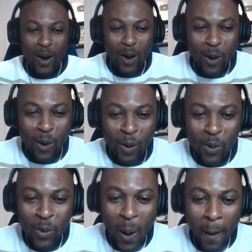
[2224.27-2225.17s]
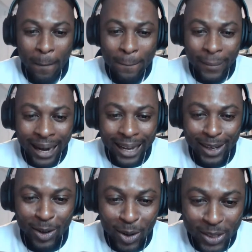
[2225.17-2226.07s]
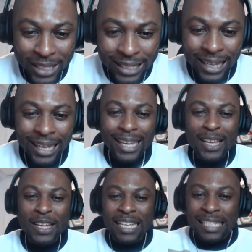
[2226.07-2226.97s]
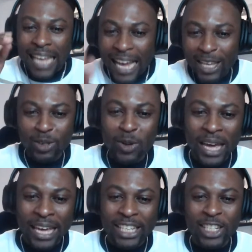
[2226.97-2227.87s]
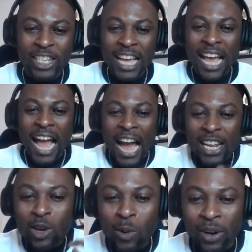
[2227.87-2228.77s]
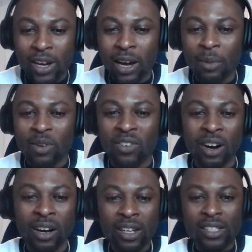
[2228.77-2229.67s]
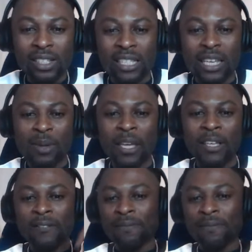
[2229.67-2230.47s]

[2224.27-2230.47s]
oh my god, that is your age, and you want to come over to see me?